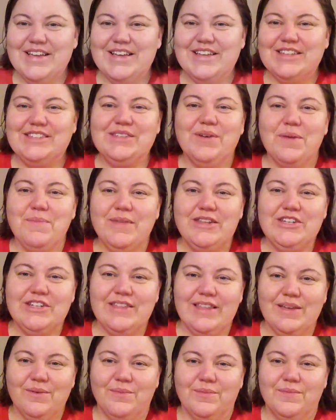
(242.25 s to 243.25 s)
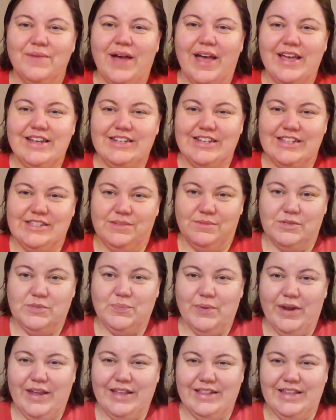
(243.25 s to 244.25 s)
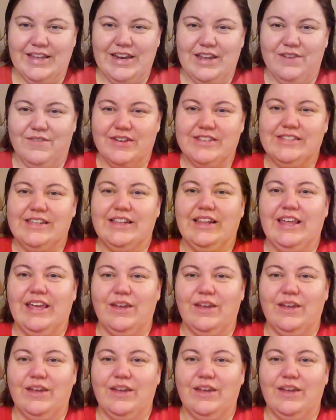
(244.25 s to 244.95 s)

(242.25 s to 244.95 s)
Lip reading: So I mentioned that I had done some spring cleaning recently,